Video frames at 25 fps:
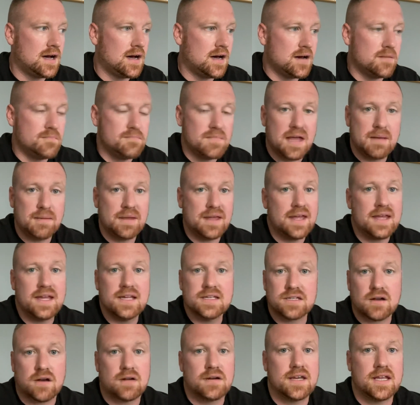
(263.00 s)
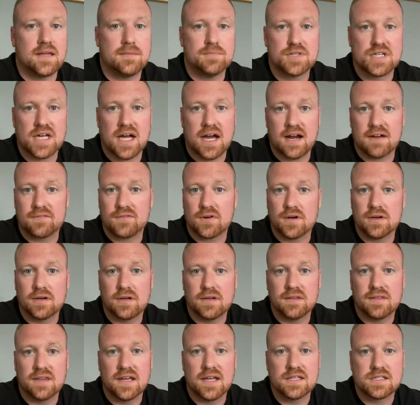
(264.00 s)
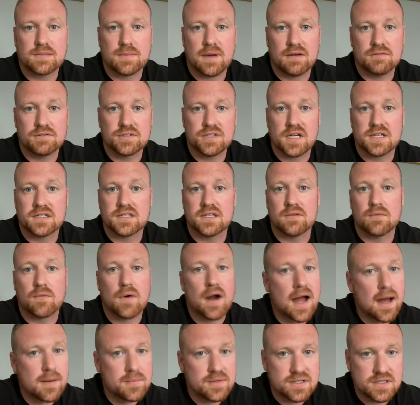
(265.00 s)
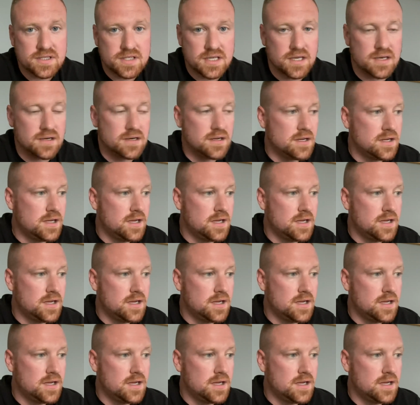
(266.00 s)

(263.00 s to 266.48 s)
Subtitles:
Maybe he's our deep shot. I've heard good things about Justin Robinson,